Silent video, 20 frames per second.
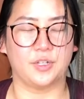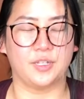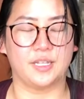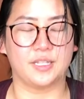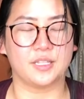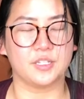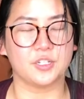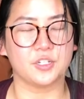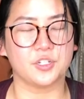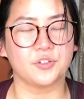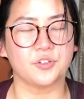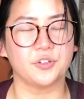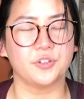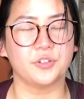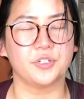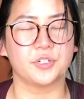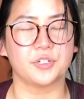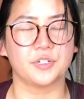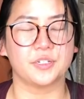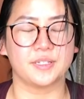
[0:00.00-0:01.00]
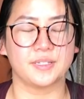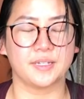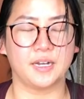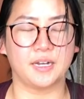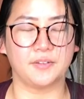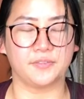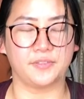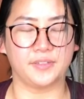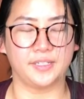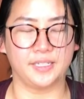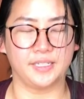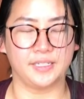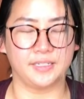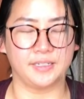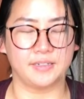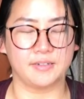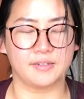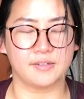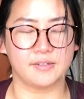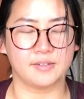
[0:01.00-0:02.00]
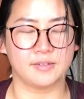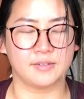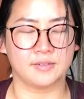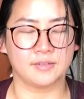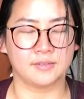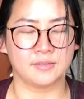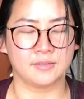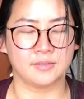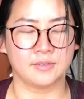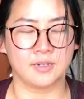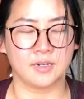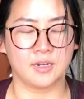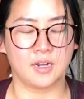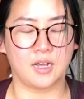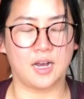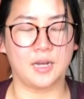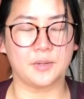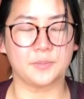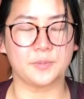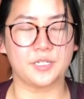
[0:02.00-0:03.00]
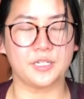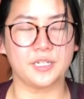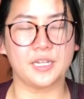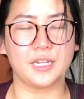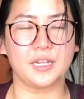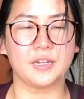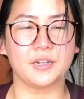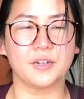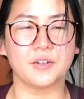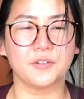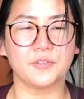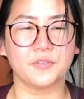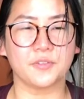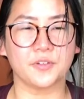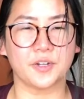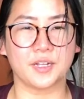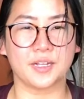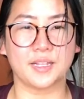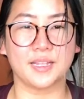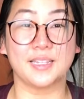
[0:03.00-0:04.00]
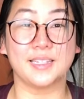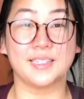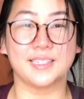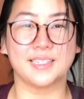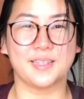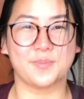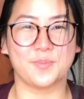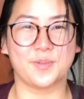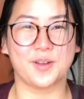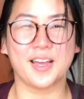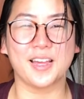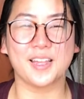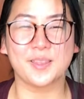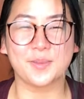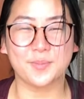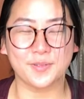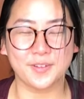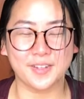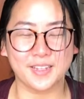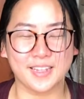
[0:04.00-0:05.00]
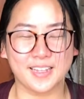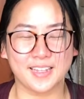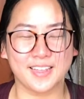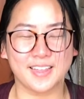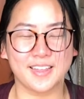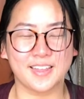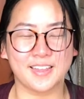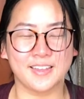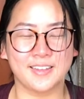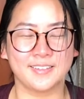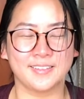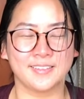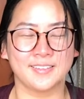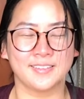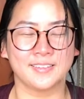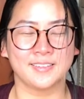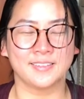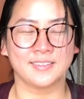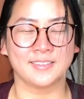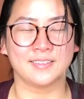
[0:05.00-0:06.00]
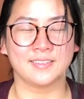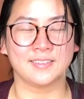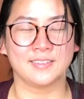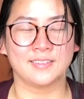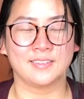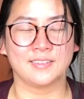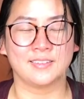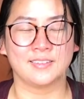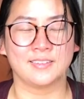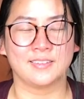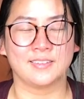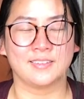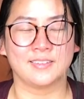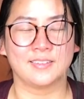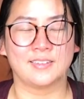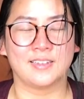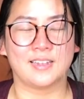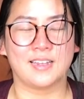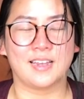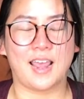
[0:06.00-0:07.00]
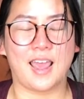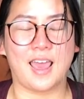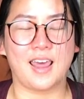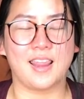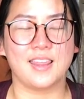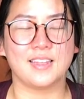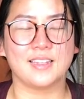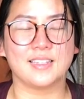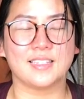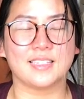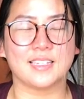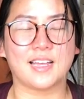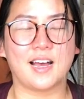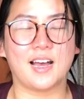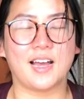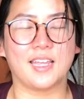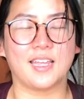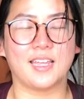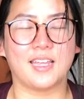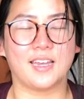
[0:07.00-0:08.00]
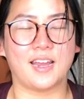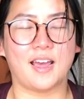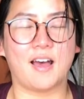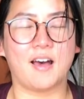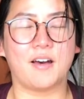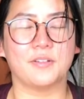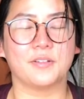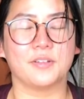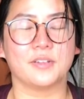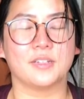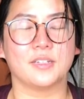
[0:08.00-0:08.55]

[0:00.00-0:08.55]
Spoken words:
Let the shoulders soften. Option here for a cleansing breath, breathing in and then sighing it out.